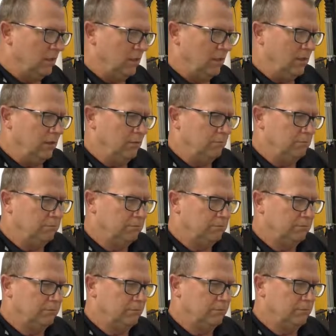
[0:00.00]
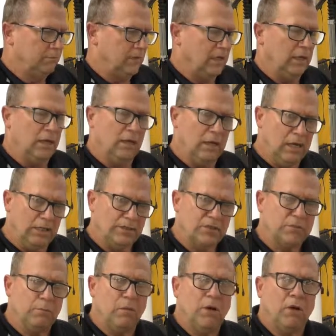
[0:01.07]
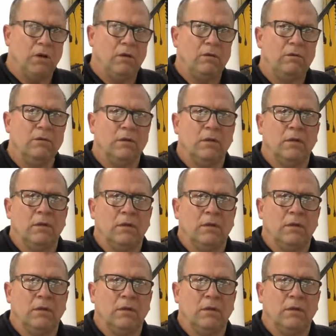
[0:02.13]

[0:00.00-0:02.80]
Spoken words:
On small